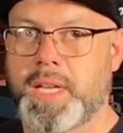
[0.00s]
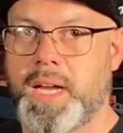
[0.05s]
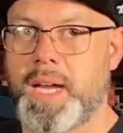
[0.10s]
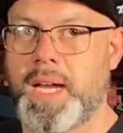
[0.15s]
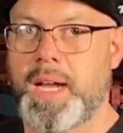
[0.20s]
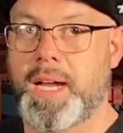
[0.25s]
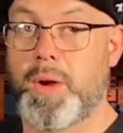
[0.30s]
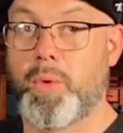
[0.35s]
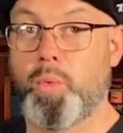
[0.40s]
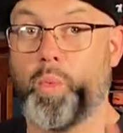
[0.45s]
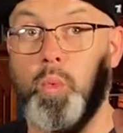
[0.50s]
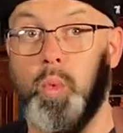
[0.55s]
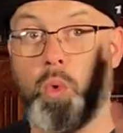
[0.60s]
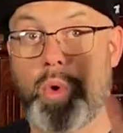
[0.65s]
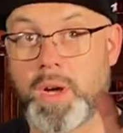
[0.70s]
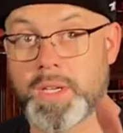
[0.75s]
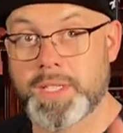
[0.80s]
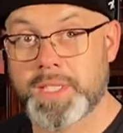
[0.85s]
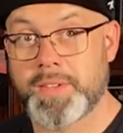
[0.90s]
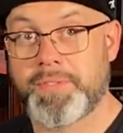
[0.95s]
I
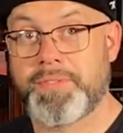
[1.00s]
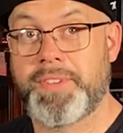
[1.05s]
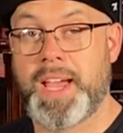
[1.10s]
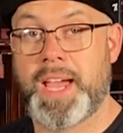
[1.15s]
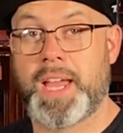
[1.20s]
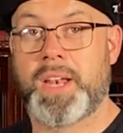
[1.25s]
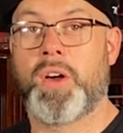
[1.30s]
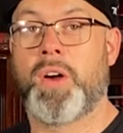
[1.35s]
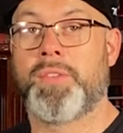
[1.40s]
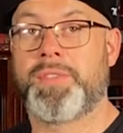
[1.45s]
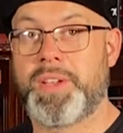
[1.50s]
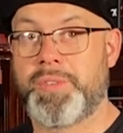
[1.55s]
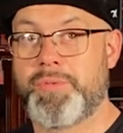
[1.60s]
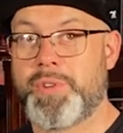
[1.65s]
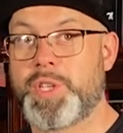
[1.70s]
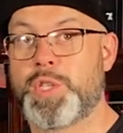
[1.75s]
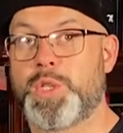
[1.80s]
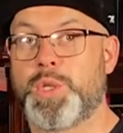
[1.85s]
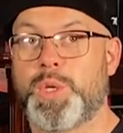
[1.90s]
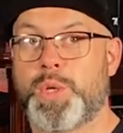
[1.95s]
was a fan of the
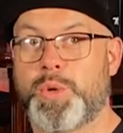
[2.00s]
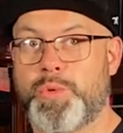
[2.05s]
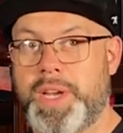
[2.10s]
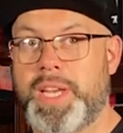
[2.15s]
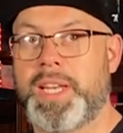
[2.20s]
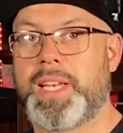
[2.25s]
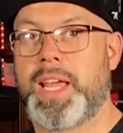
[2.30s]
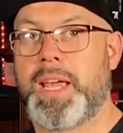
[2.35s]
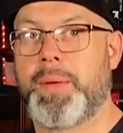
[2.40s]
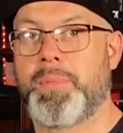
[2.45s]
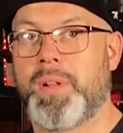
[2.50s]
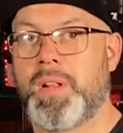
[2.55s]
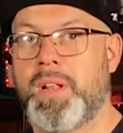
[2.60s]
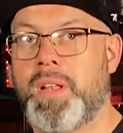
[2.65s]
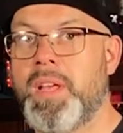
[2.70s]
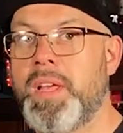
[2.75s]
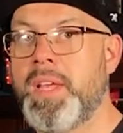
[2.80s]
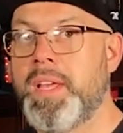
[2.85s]
original Green Label.